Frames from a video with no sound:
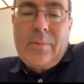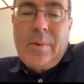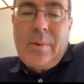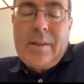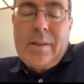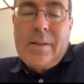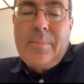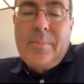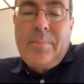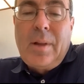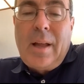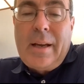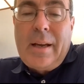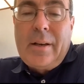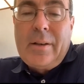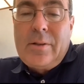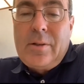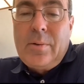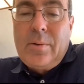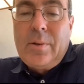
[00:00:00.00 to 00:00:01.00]
with
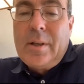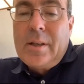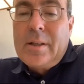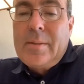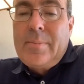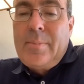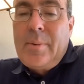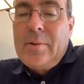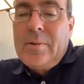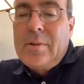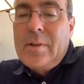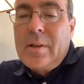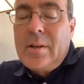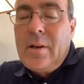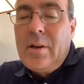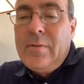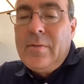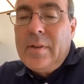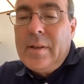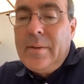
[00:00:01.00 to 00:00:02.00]
suppliers who are exposed to
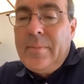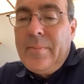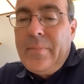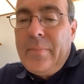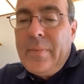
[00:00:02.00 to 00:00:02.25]
COVID.